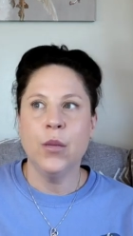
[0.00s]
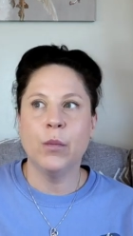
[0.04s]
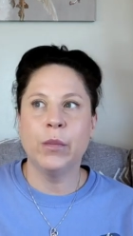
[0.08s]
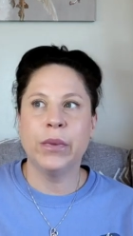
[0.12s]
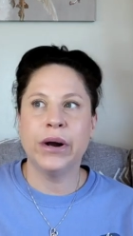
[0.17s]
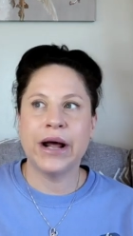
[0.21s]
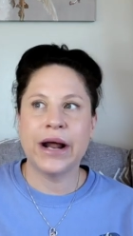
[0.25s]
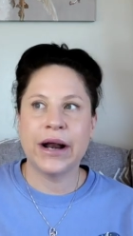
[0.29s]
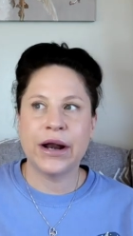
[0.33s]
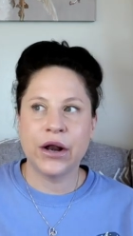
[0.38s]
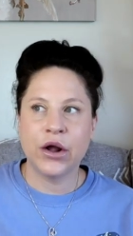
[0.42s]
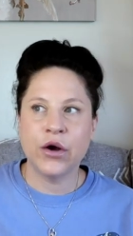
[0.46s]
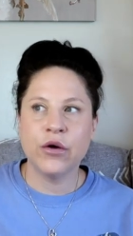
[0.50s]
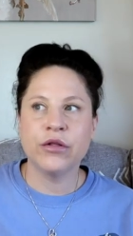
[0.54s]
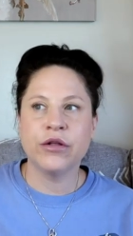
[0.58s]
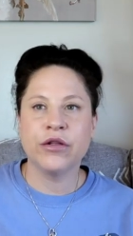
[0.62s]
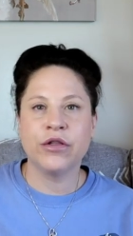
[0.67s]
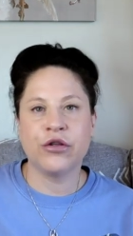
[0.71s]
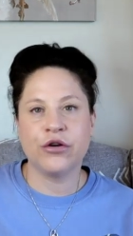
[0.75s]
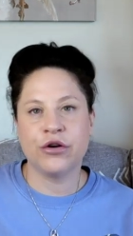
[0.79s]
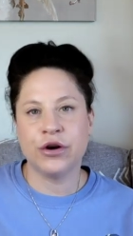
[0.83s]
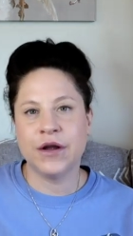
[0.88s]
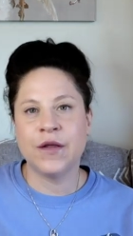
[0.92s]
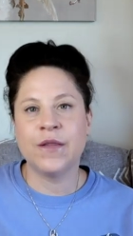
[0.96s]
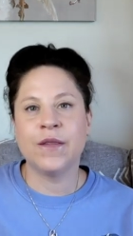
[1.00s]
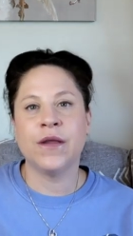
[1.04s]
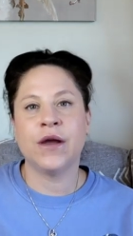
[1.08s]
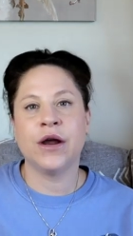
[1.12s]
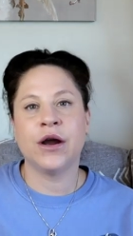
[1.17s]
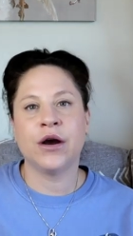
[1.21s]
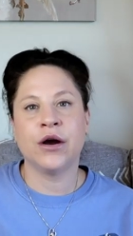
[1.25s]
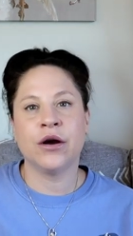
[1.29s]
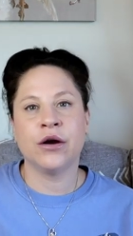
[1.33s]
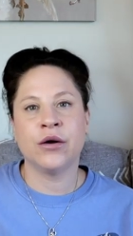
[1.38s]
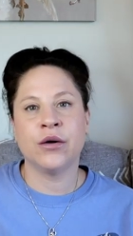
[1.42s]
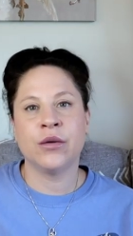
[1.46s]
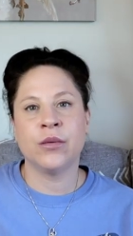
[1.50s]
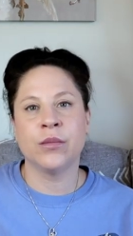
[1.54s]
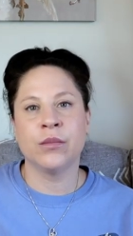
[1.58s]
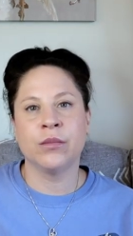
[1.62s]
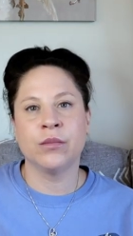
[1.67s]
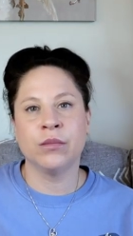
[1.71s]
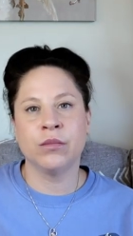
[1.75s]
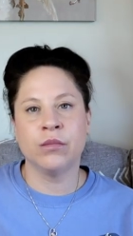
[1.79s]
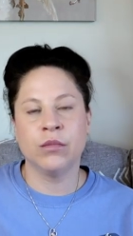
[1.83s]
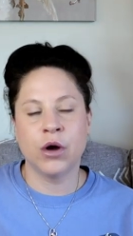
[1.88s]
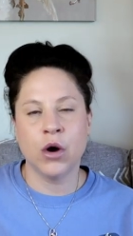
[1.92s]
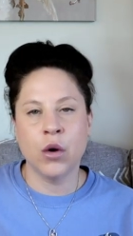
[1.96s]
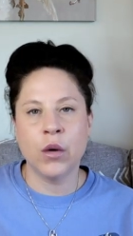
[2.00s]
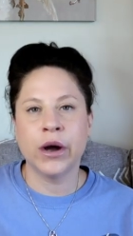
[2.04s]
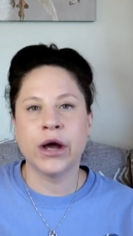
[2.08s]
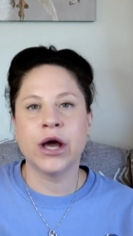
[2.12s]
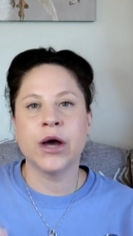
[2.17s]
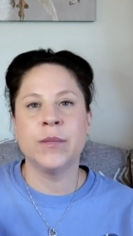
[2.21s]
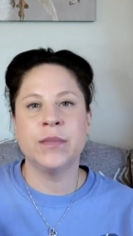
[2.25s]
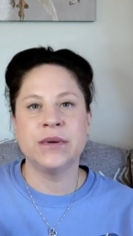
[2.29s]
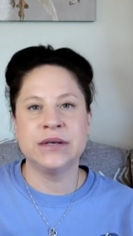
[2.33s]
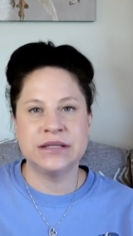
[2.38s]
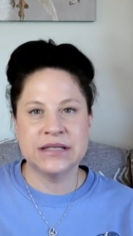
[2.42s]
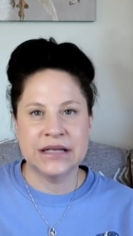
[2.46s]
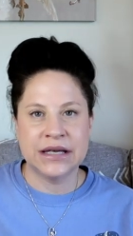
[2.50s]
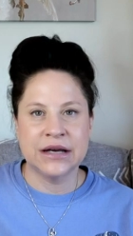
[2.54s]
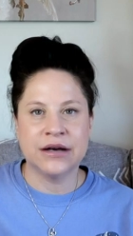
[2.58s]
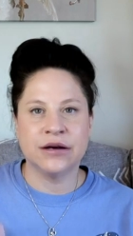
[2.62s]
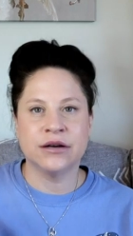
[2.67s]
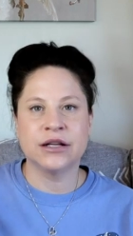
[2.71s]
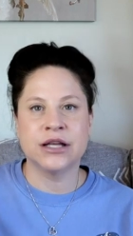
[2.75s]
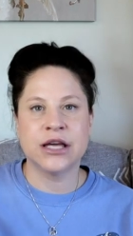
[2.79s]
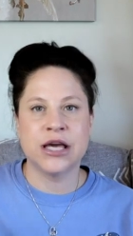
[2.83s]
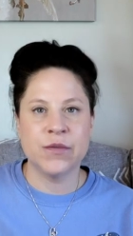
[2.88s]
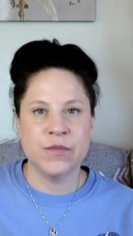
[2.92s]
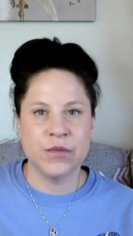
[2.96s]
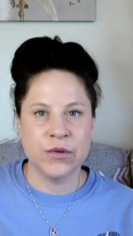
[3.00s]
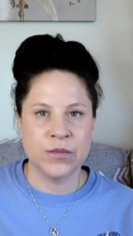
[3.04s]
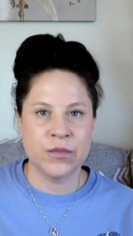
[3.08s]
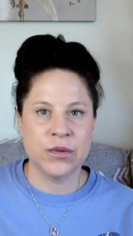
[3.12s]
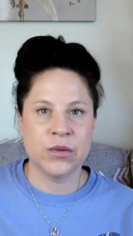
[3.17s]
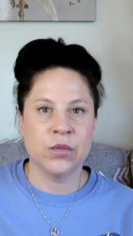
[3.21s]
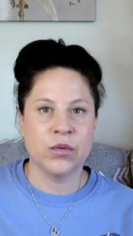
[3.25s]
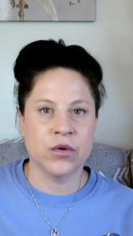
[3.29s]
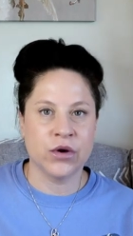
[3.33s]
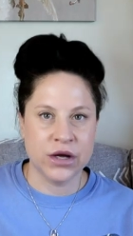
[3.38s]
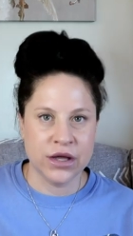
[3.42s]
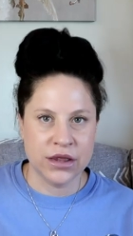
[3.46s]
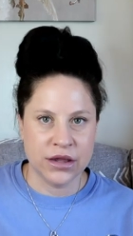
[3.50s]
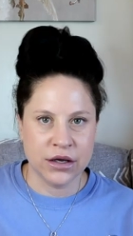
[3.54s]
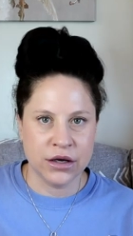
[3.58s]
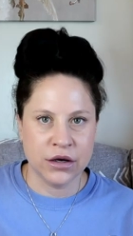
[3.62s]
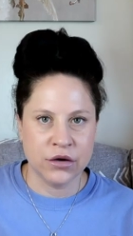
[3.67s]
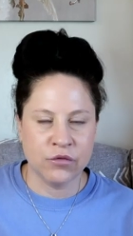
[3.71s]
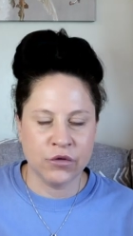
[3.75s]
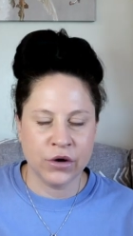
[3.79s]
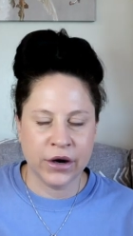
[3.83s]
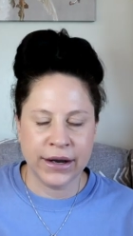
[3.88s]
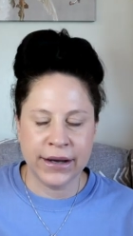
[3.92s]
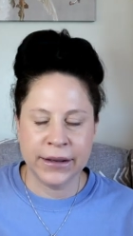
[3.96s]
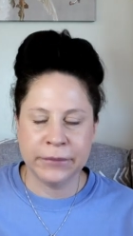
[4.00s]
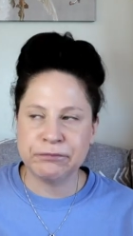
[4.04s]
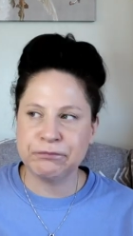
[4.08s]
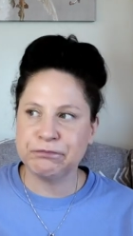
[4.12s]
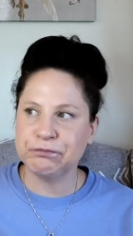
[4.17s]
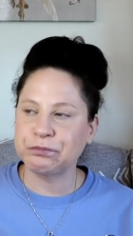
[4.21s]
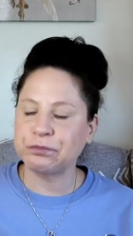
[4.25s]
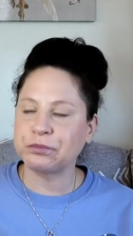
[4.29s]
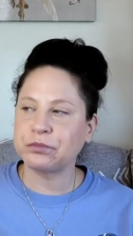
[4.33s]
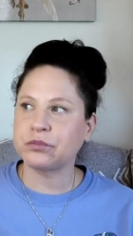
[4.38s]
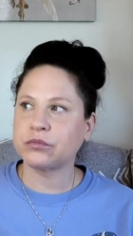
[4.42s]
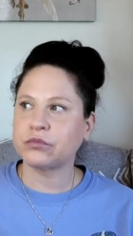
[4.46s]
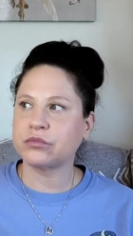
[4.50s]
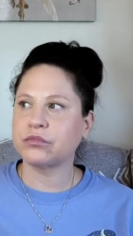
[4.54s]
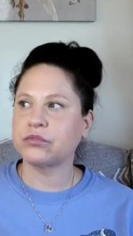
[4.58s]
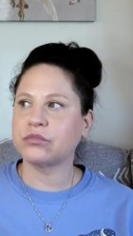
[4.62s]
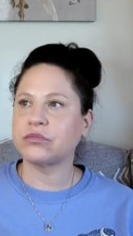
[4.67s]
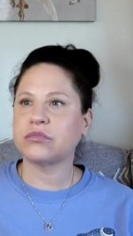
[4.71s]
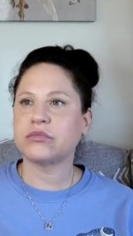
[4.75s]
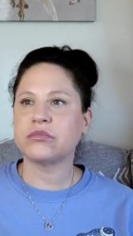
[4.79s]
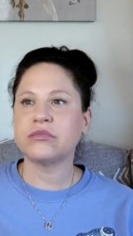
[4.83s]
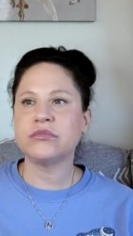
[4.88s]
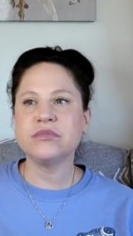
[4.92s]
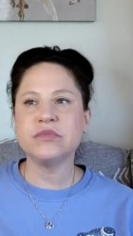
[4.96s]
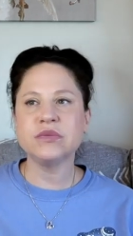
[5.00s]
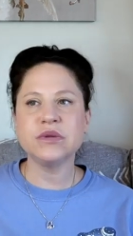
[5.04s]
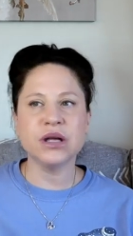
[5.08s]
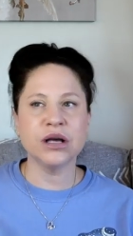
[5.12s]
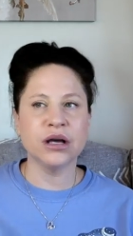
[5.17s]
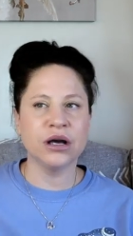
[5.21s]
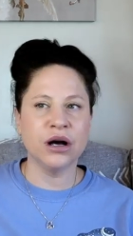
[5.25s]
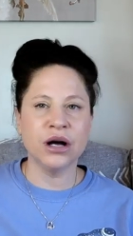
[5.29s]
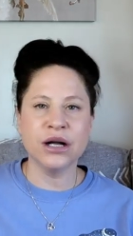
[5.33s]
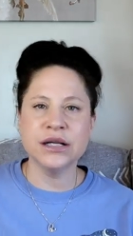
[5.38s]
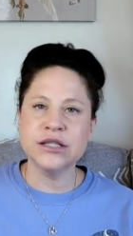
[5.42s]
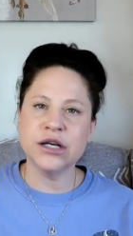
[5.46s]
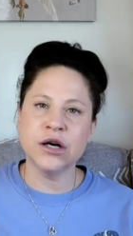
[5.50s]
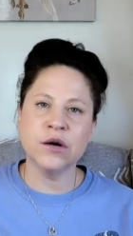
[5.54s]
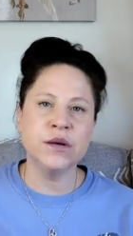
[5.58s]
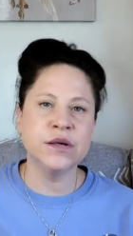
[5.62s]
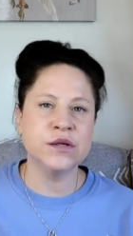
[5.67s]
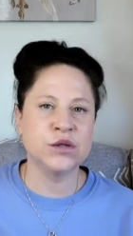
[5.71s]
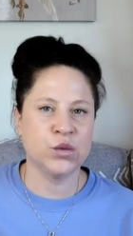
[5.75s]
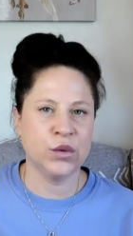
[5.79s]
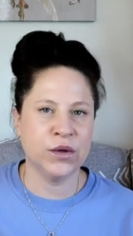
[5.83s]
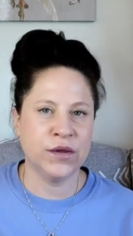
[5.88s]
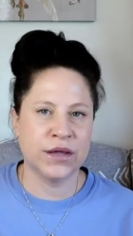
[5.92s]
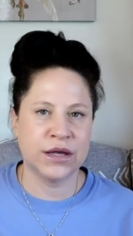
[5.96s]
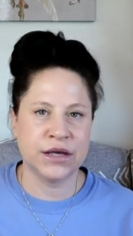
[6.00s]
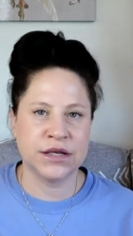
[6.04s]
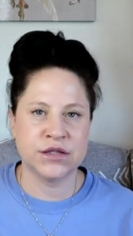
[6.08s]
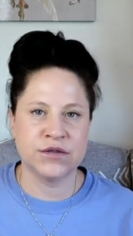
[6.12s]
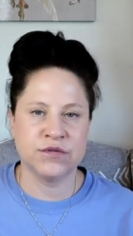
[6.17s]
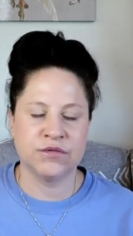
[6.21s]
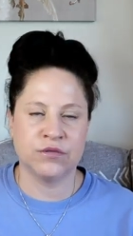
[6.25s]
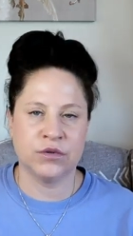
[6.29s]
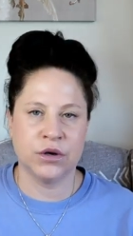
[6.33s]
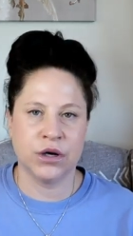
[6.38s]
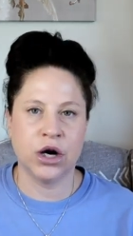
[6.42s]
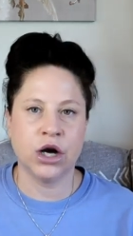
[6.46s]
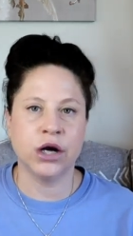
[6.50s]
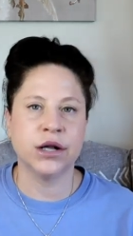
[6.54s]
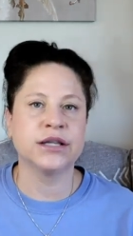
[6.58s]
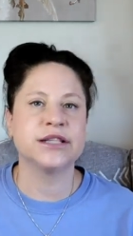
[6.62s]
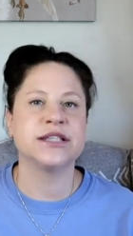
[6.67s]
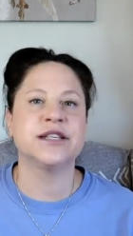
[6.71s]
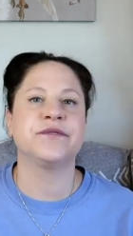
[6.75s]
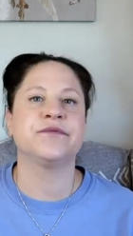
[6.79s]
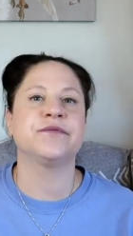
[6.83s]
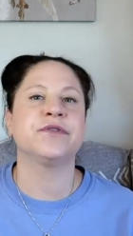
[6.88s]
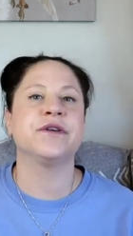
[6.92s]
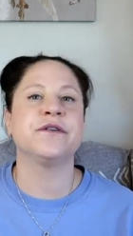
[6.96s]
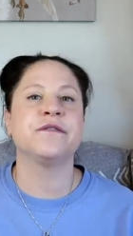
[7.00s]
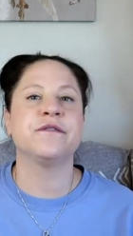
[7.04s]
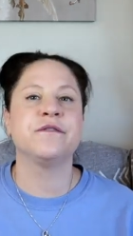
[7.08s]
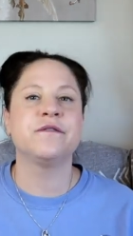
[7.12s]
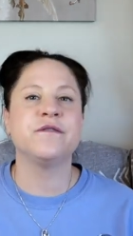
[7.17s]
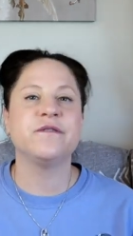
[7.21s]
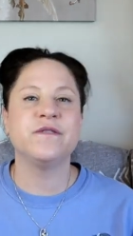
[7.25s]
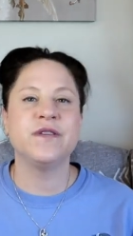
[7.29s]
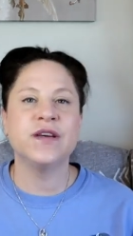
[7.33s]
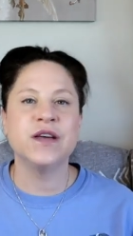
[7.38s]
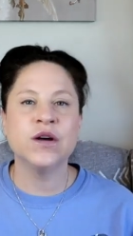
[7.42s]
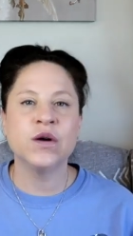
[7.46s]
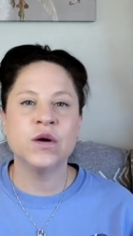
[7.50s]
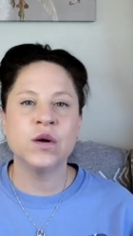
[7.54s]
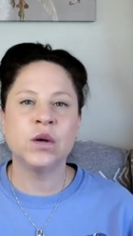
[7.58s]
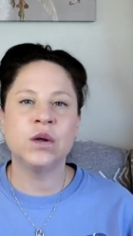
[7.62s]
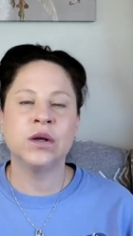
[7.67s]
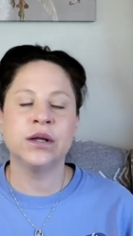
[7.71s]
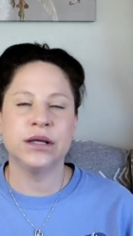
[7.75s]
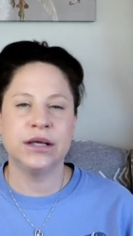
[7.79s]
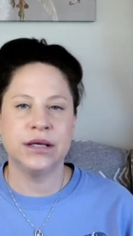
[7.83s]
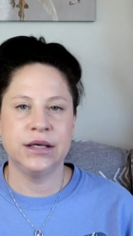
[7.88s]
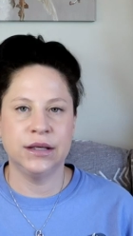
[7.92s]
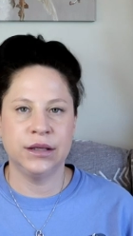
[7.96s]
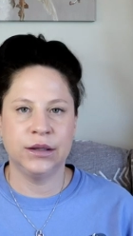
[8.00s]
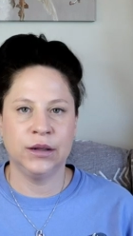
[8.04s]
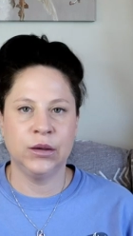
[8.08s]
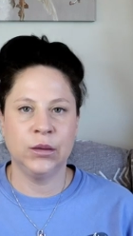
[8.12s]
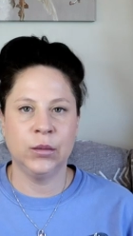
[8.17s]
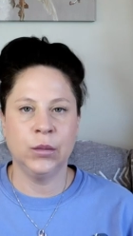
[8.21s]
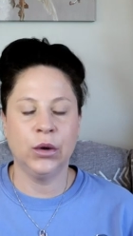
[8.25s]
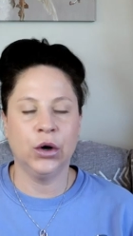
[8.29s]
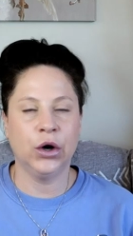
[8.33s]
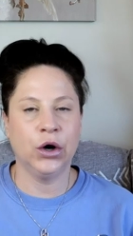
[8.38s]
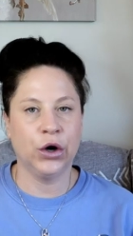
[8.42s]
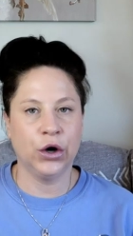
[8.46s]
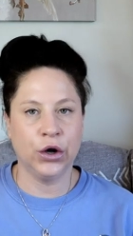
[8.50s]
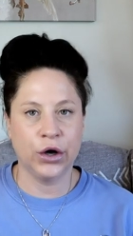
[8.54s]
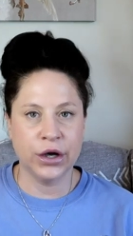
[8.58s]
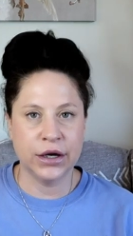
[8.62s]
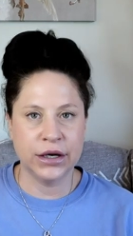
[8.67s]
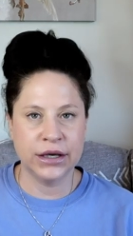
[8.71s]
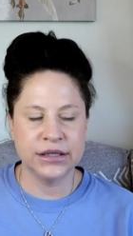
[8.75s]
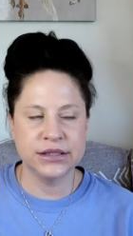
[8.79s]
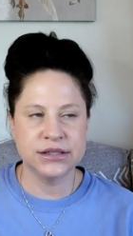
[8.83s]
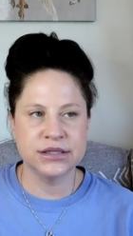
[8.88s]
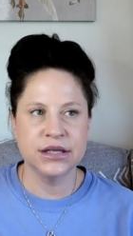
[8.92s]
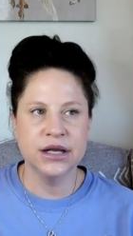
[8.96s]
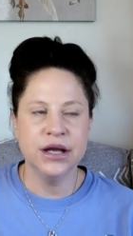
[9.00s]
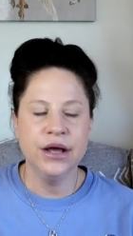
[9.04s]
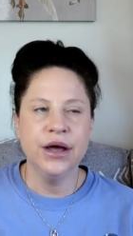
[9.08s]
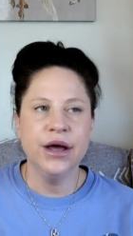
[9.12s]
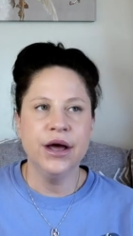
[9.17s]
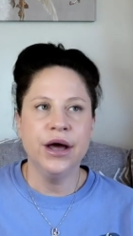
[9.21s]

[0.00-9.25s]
but I know that they're in there going up and down, keeping me breathing, right? God's always with us, regardless if we feel him or not.